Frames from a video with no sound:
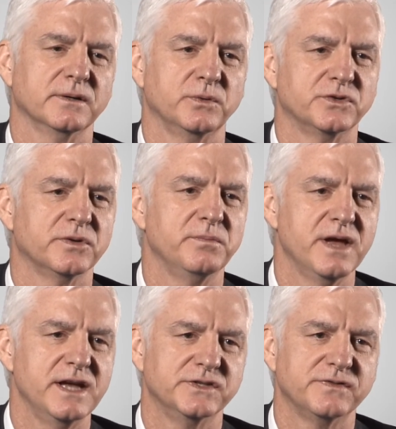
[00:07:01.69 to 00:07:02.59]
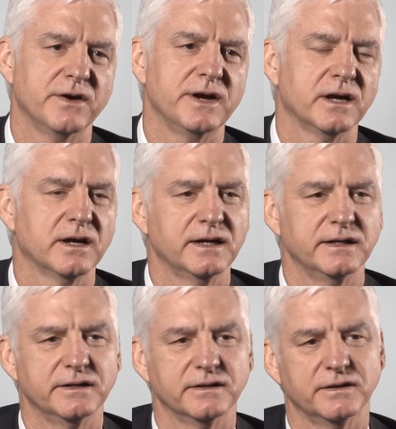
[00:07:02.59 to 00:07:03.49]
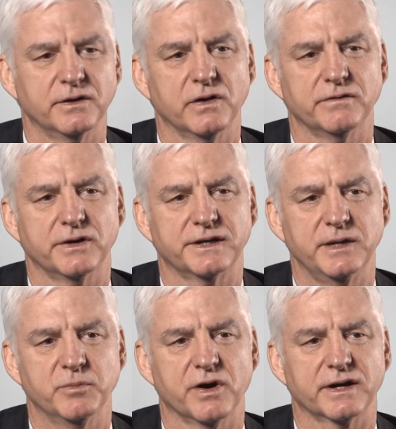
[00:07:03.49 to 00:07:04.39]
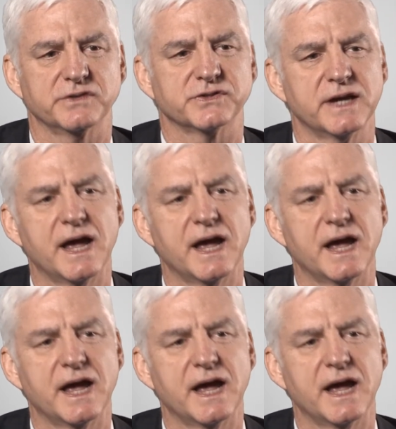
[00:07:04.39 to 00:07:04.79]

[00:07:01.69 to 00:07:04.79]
which remains very high in all of our key markets,